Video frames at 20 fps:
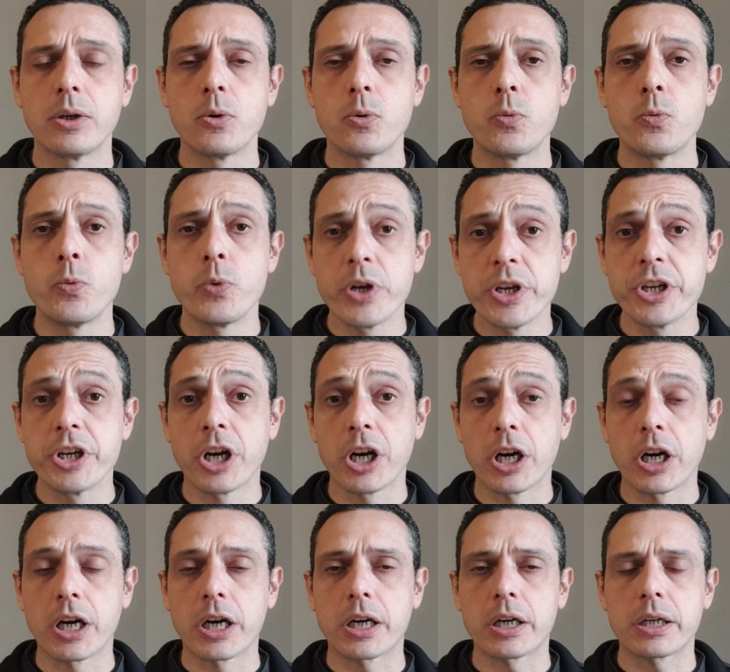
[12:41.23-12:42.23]
we
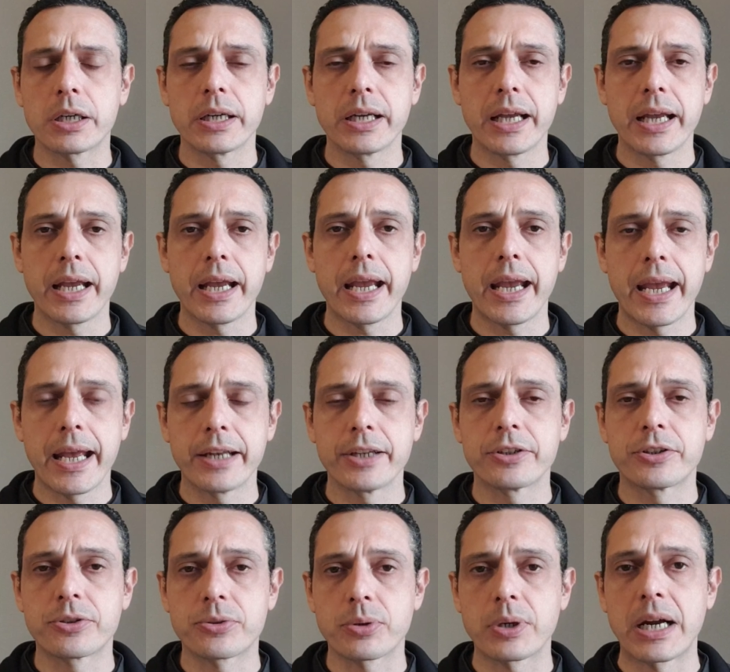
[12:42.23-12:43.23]
are
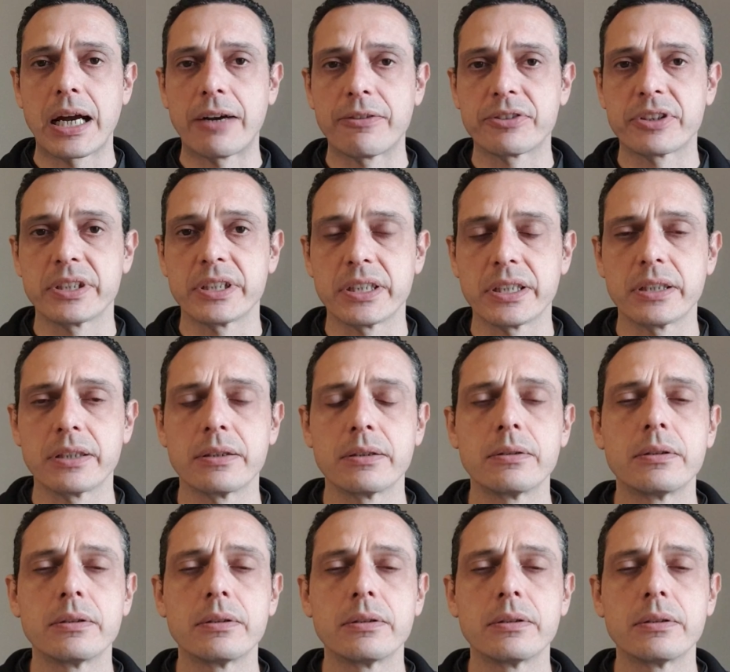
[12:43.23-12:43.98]
handcrafting